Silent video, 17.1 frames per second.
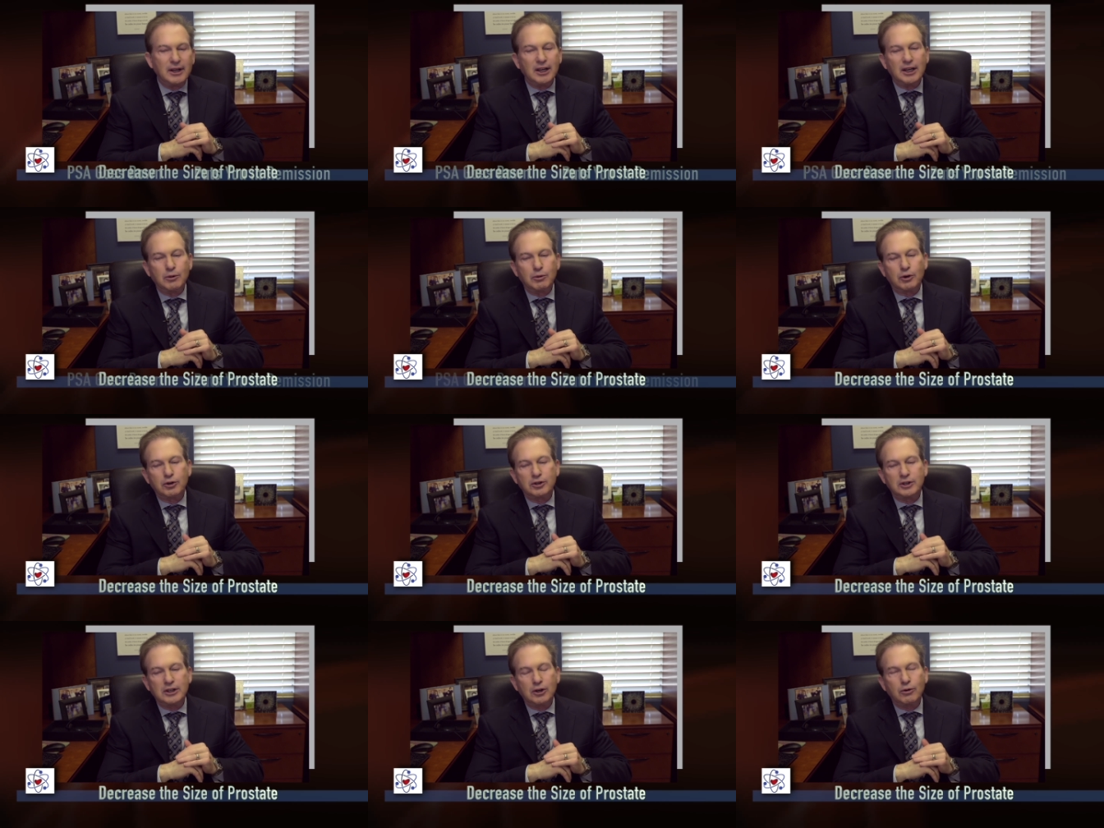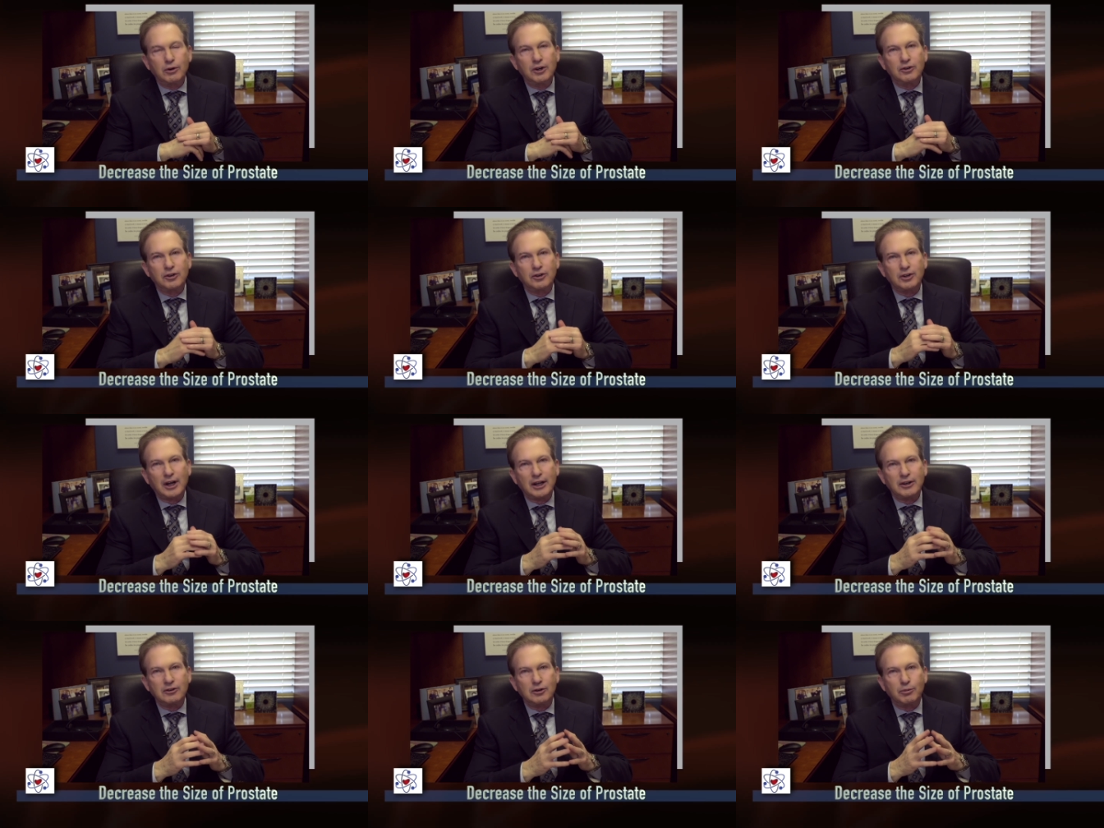It will decrease the
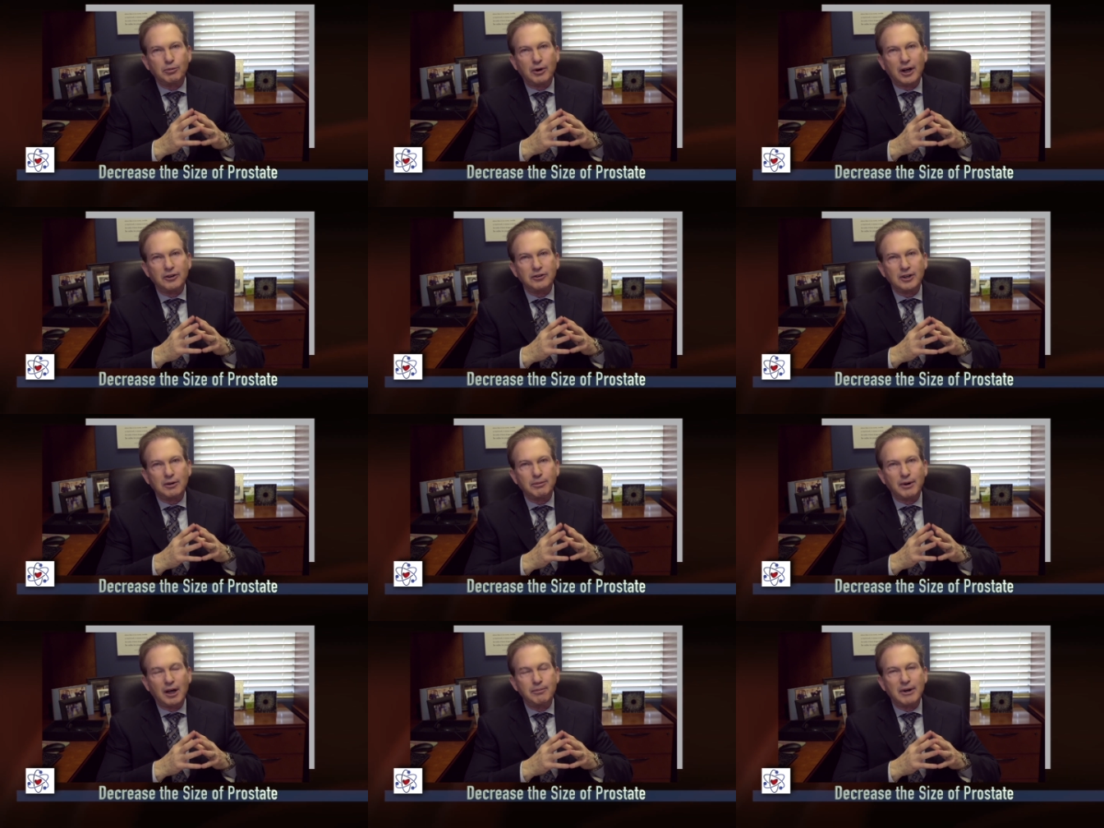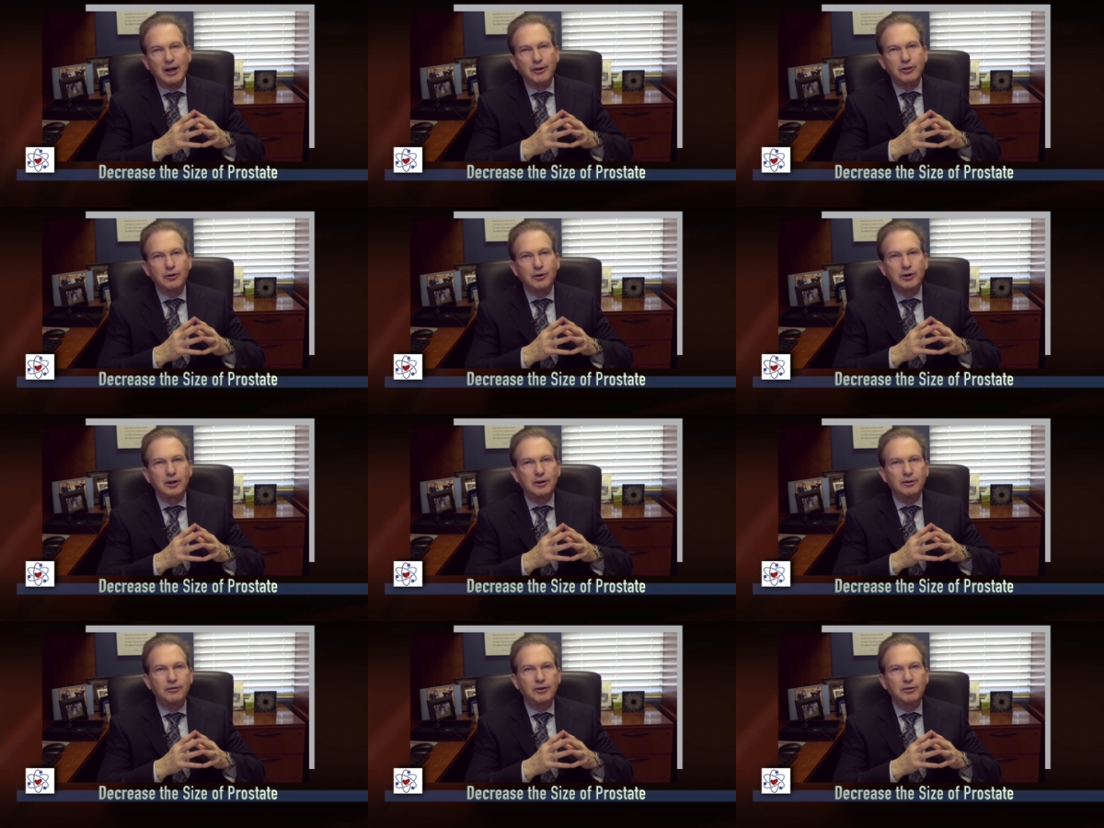size of your prostate by about
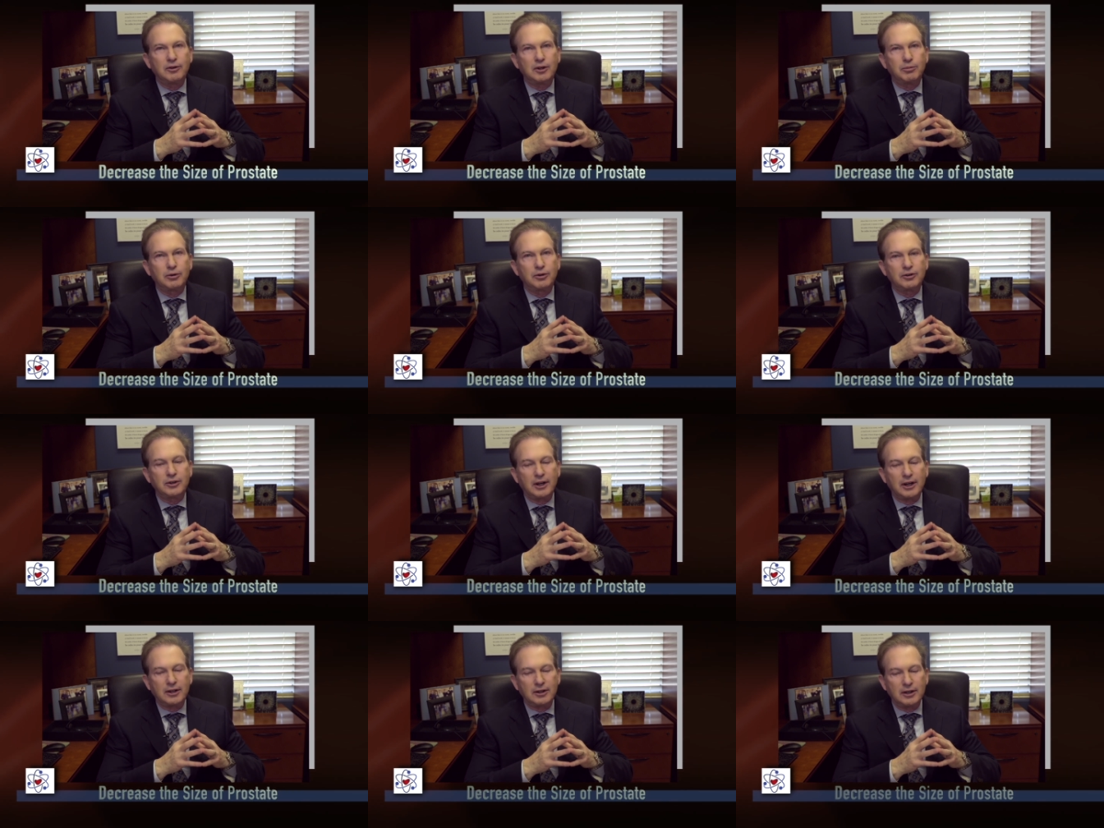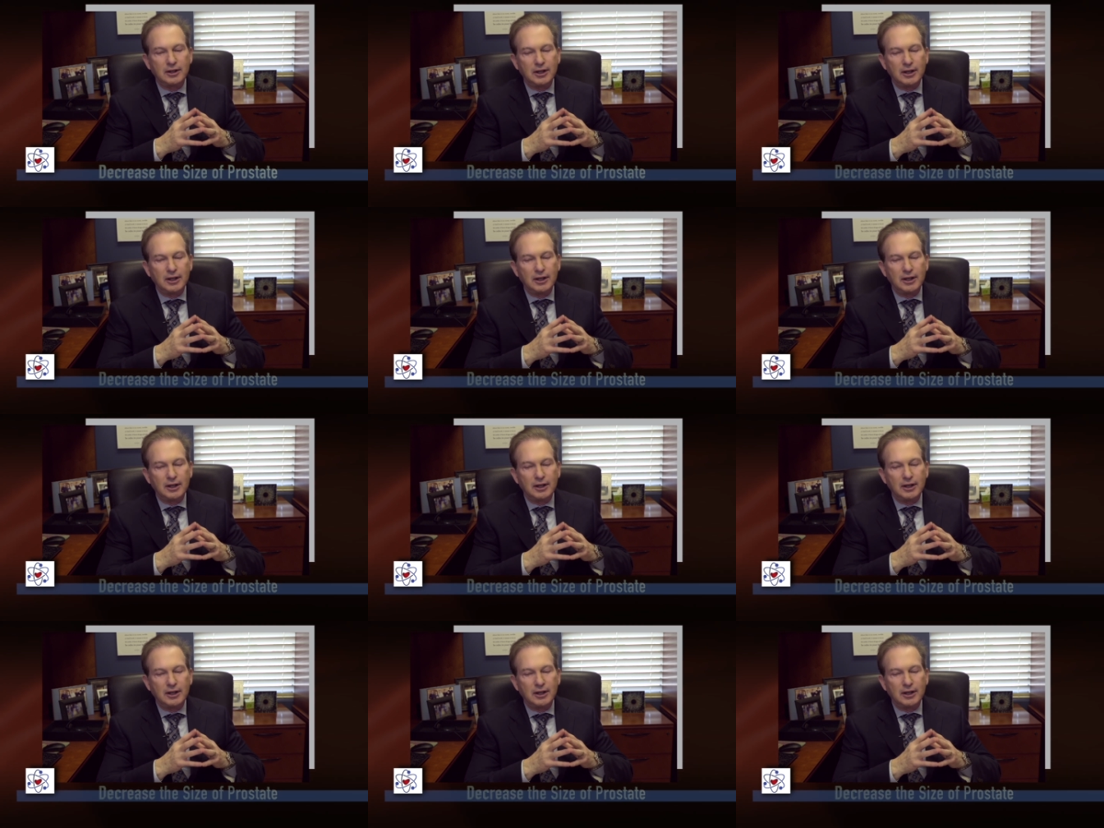30 to 50%.